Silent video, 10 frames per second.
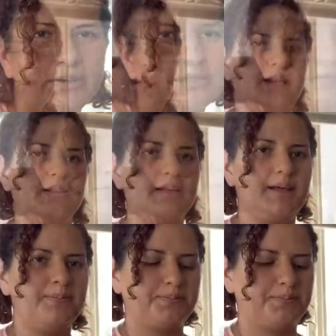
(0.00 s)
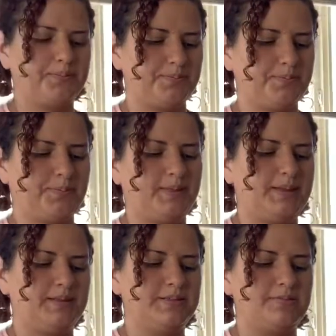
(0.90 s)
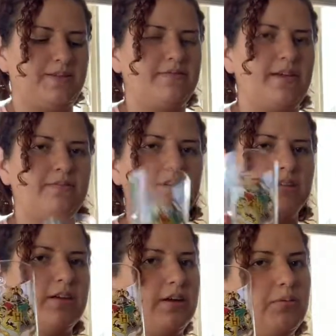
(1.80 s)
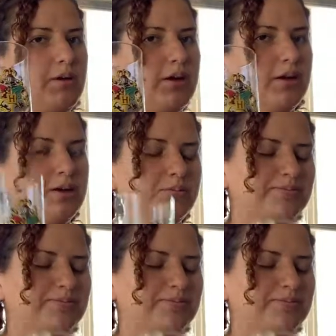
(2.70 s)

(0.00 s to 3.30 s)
I got the cup. It's my favorite Harry Potter cup.